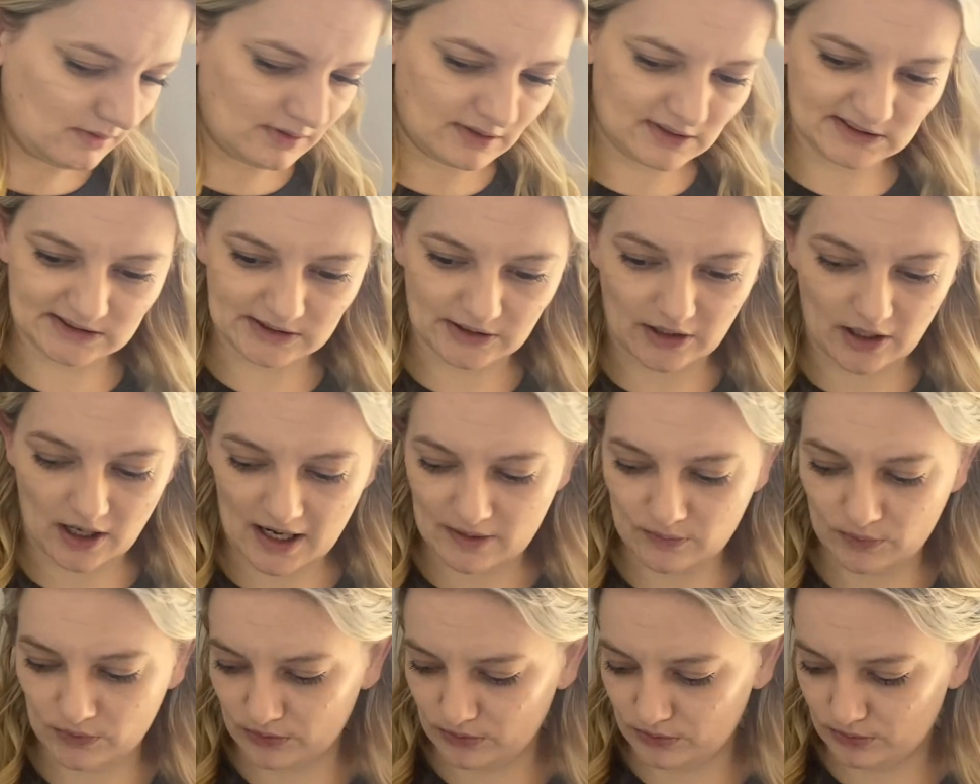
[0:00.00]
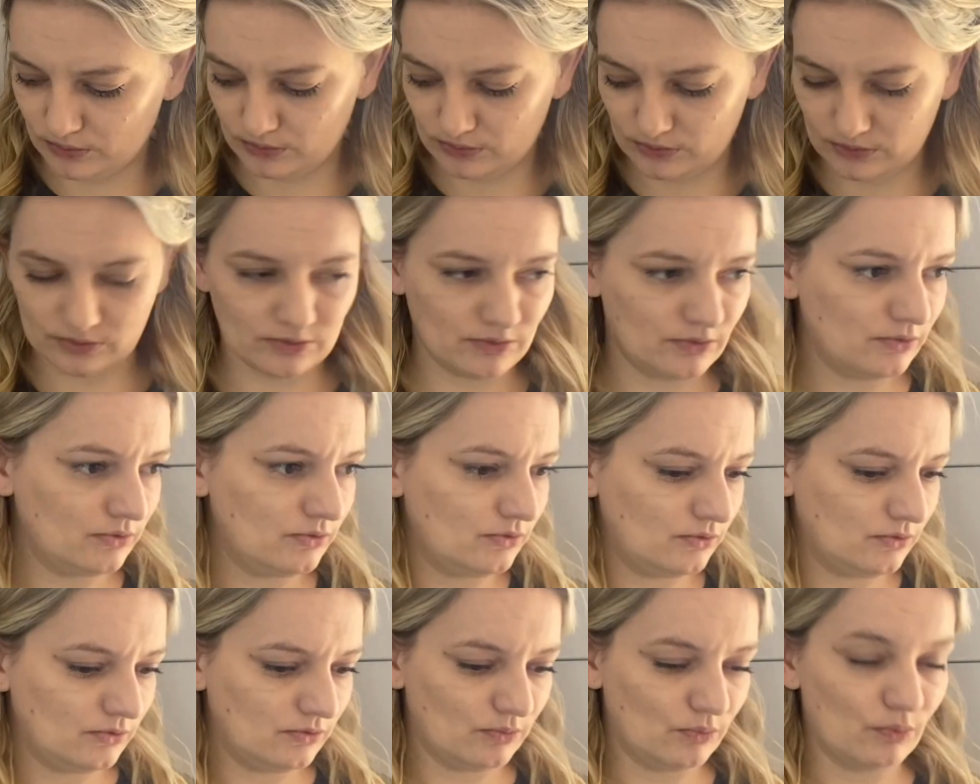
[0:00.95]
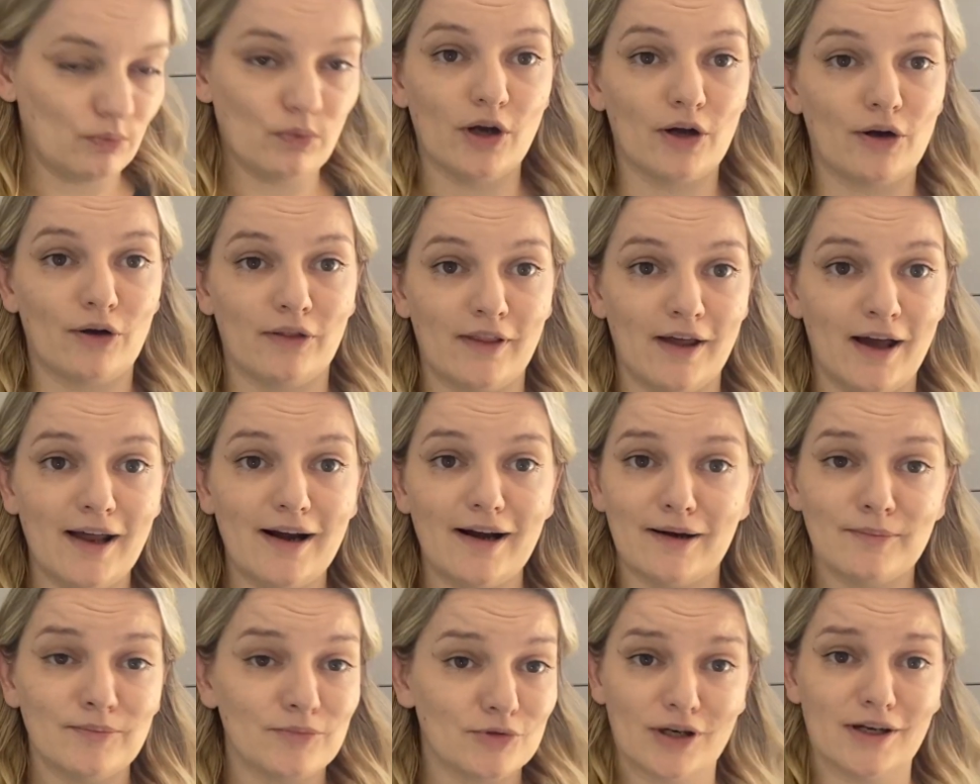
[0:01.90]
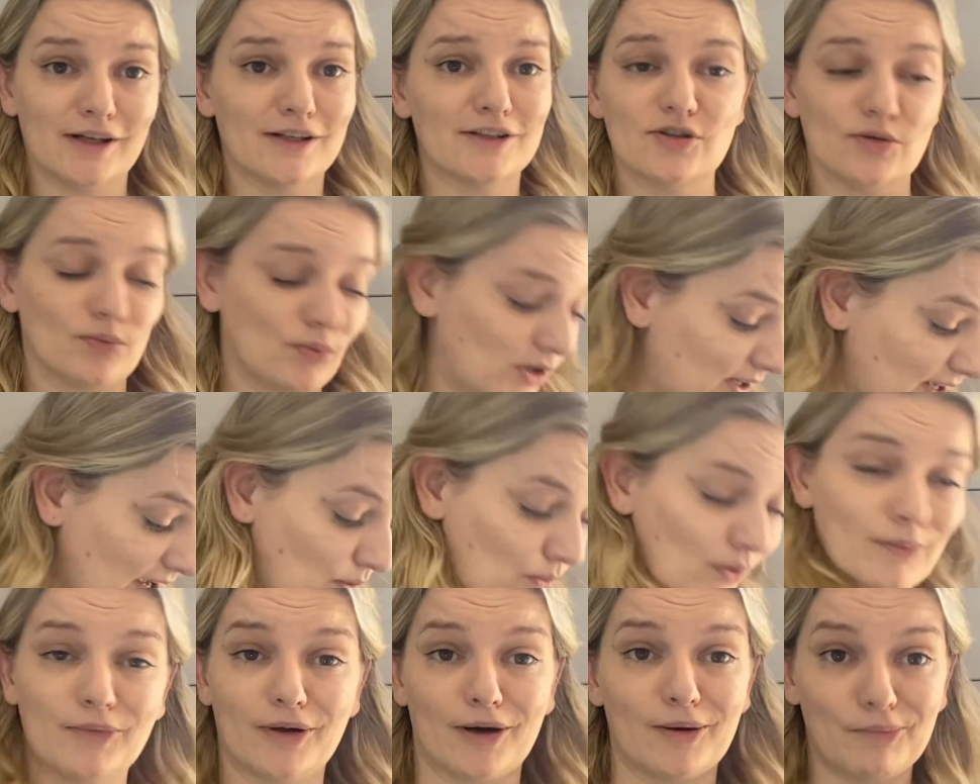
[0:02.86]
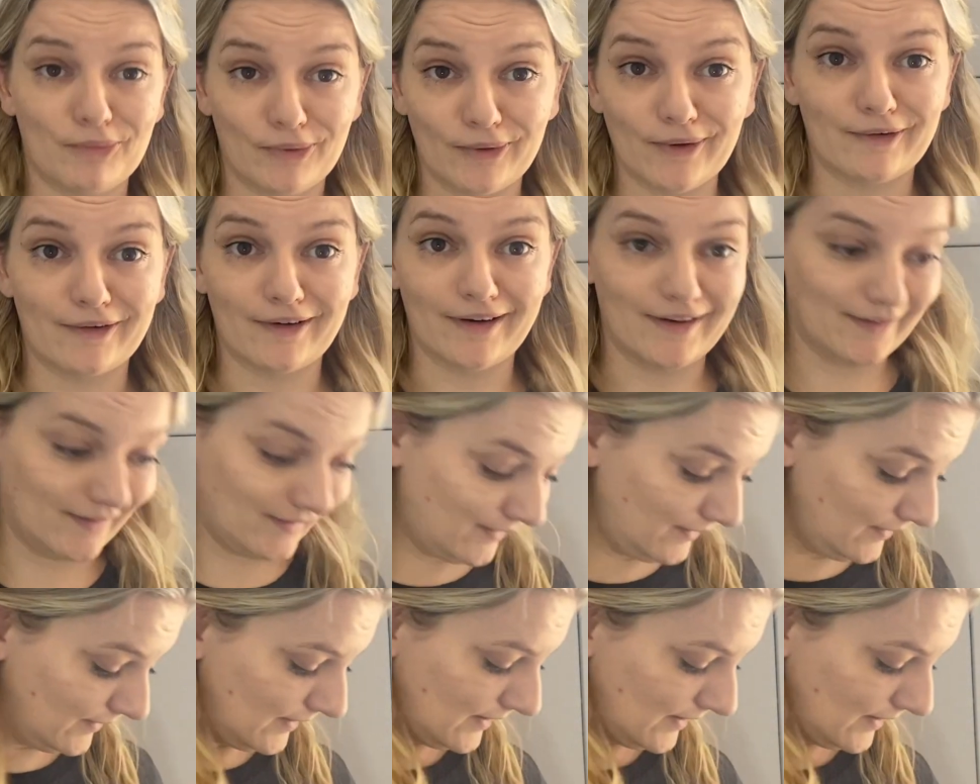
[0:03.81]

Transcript: So I will work on that. I'm trying to just work out where I'm going to put it right now.